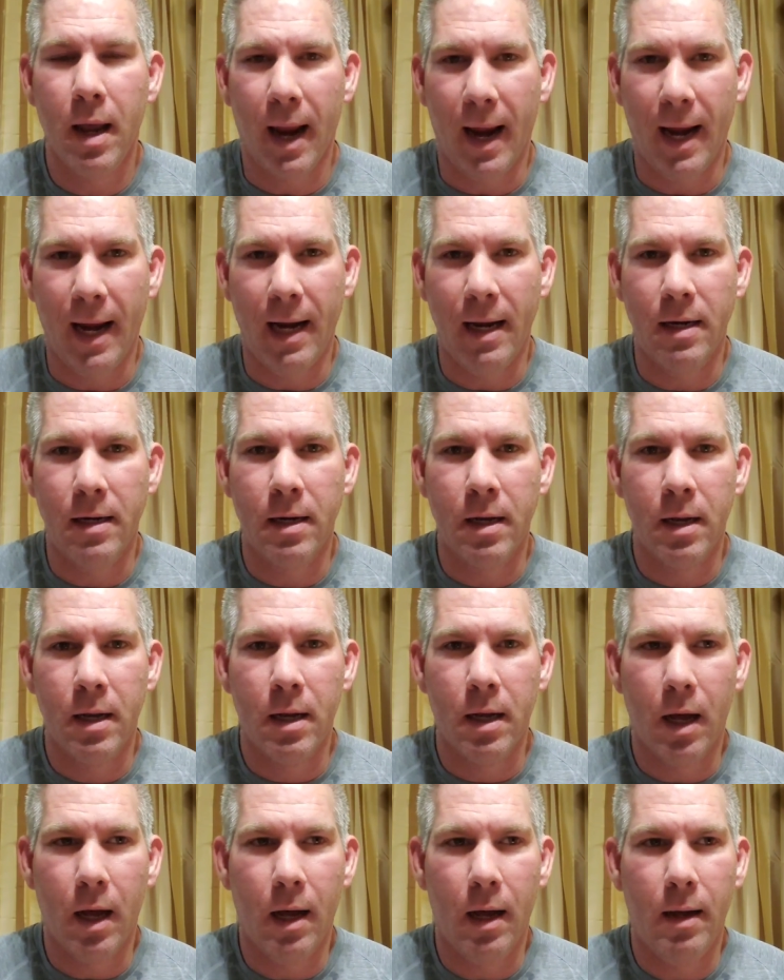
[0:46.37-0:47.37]
And,
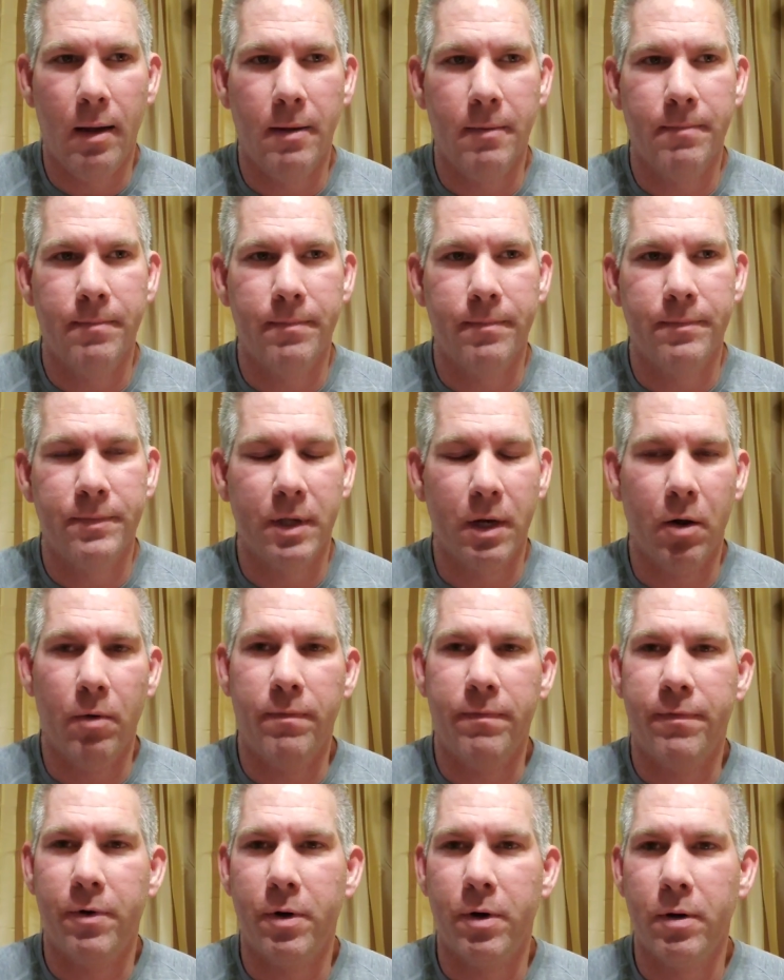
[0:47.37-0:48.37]
you know,
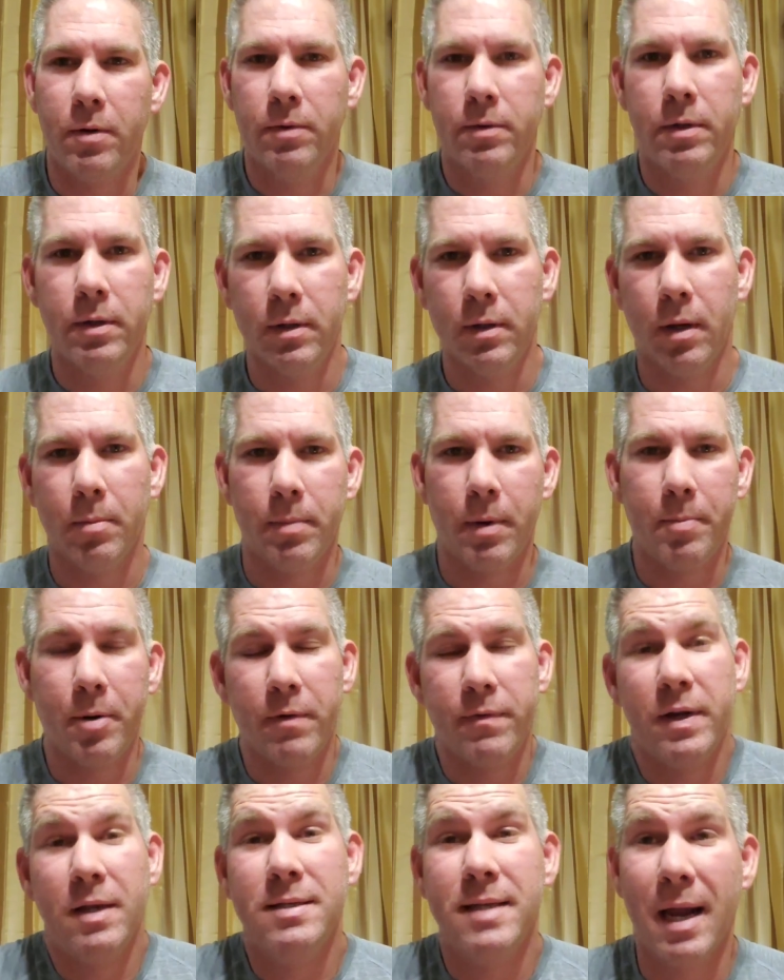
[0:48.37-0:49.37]
for a
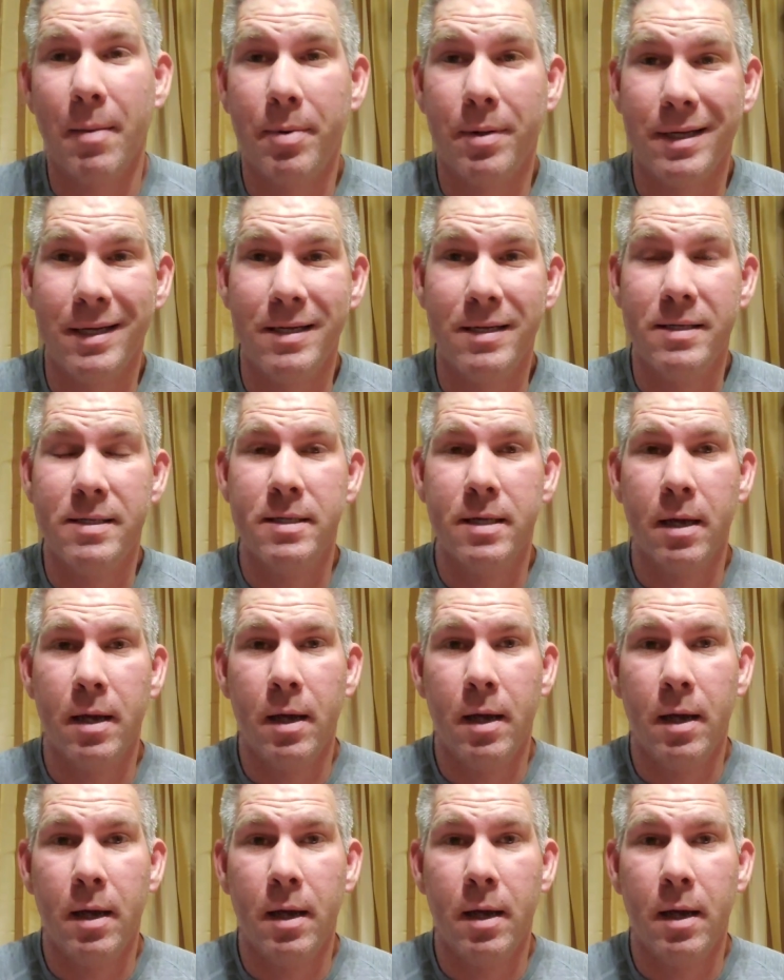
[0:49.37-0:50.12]
perfect example is,